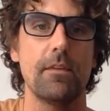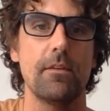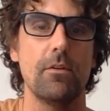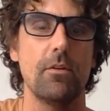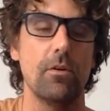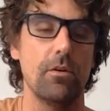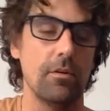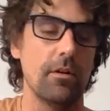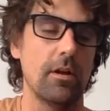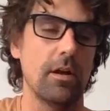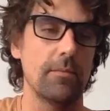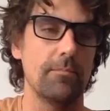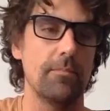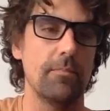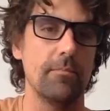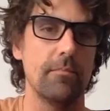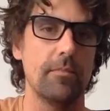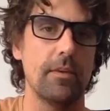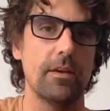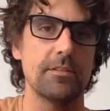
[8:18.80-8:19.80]
or
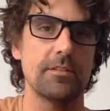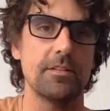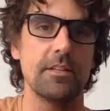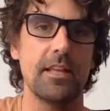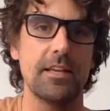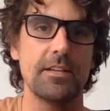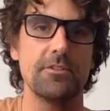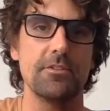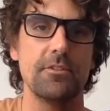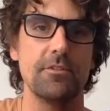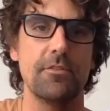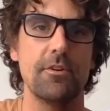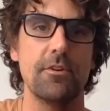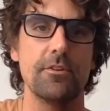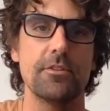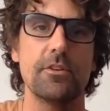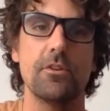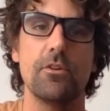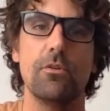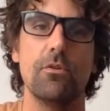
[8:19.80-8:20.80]
a selection of
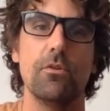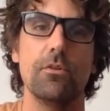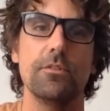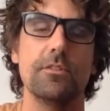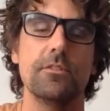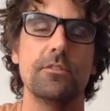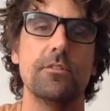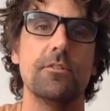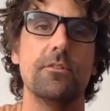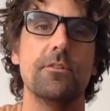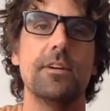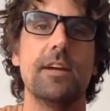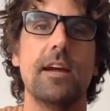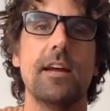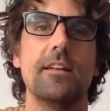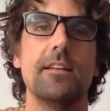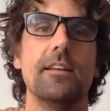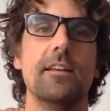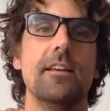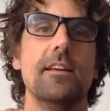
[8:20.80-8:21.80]
those chords to
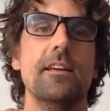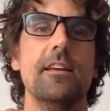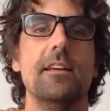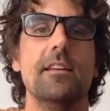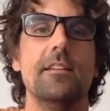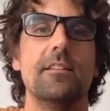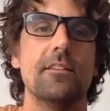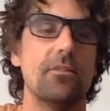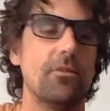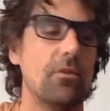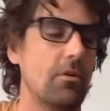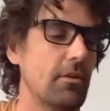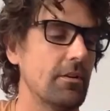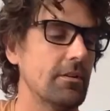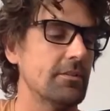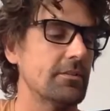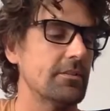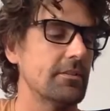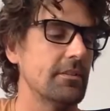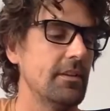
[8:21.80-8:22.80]
create the
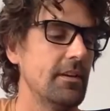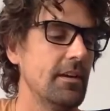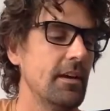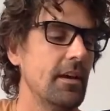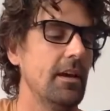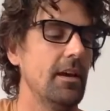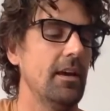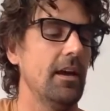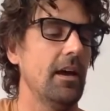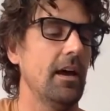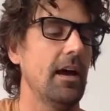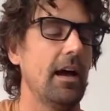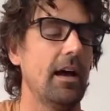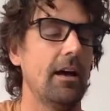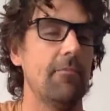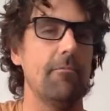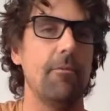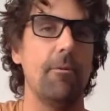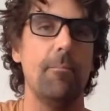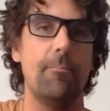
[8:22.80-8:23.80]
chorus.
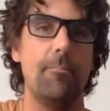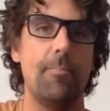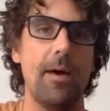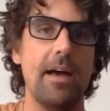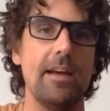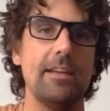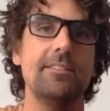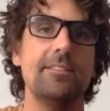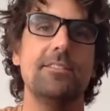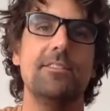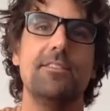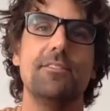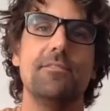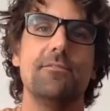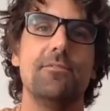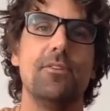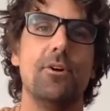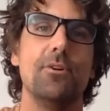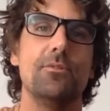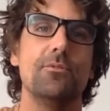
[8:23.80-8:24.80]
Back to the
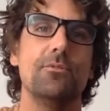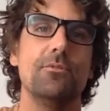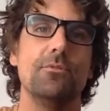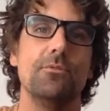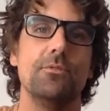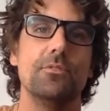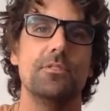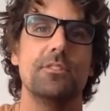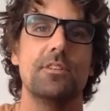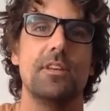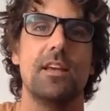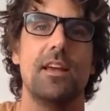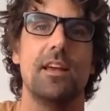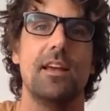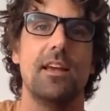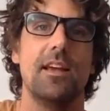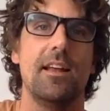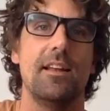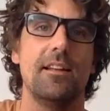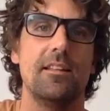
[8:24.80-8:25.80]
vocals
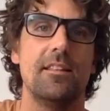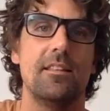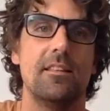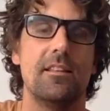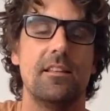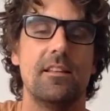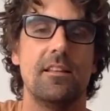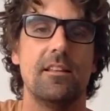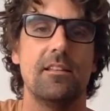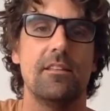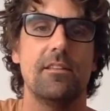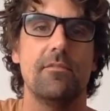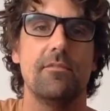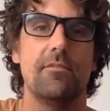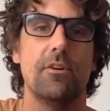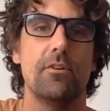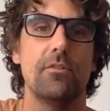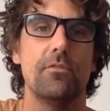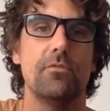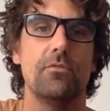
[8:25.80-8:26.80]
and the
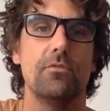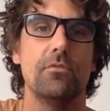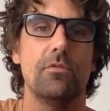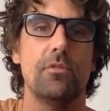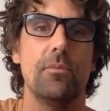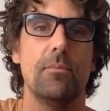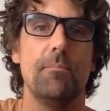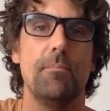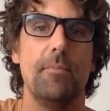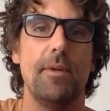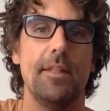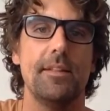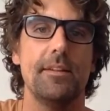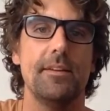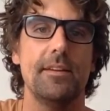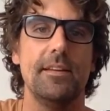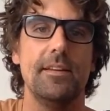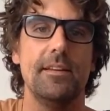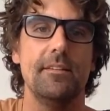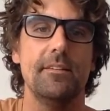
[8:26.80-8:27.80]
vocal
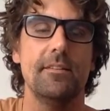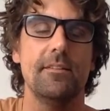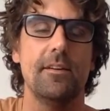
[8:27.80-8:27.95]
melody,